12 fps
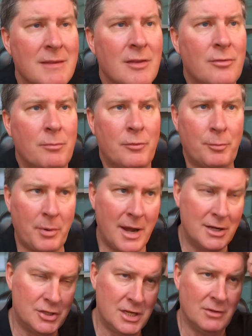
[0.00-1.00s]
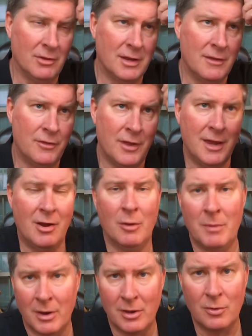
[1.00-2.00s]
this spreadsheet looking thing here on
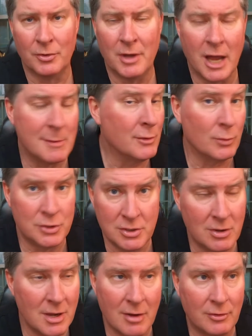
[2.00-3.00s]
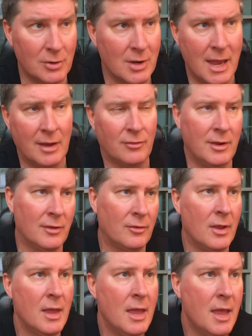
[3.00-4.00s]
my Google Documents, which you can go to and access.
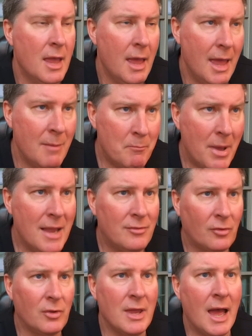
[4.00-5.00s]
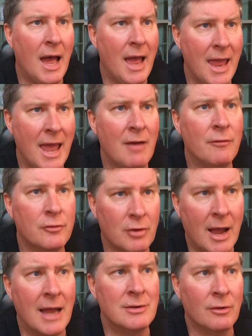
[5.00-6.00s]
And basically I have
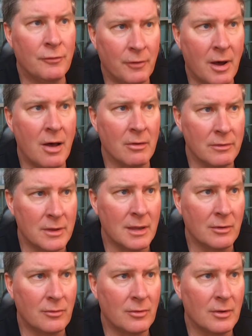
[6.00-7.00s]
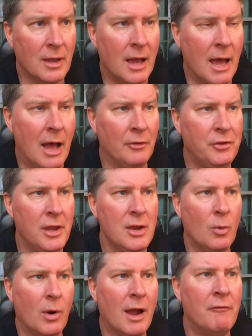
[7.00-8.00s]
tried to follow this. I'll tell
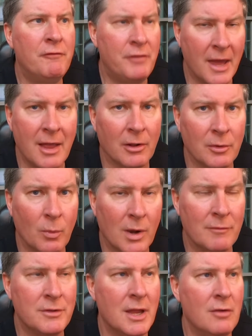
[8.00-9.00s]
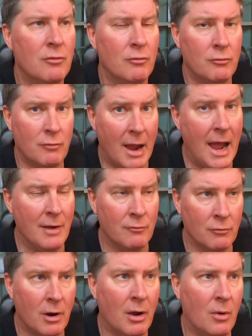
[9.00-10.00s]
you where I've failed and what I've done right
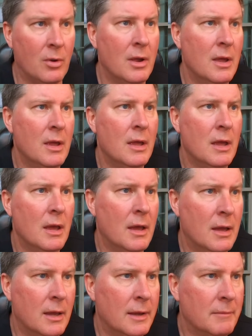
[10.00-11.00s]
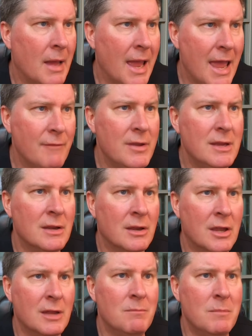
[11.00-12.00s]
and wrong. I have eaten a
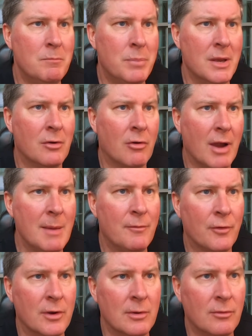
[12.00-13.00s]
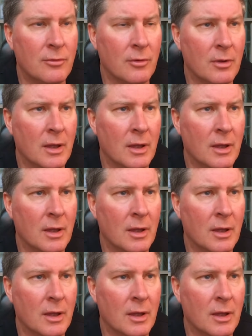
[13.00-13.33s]
good bit of grapefruits